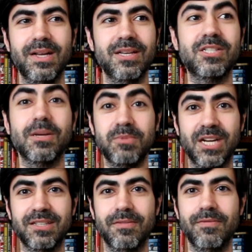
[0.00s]

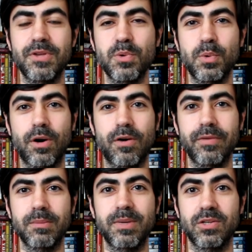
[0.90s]
subjective view of
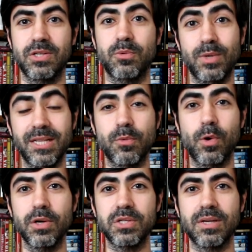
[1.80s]
it, because it really
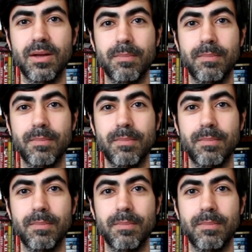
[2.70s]
was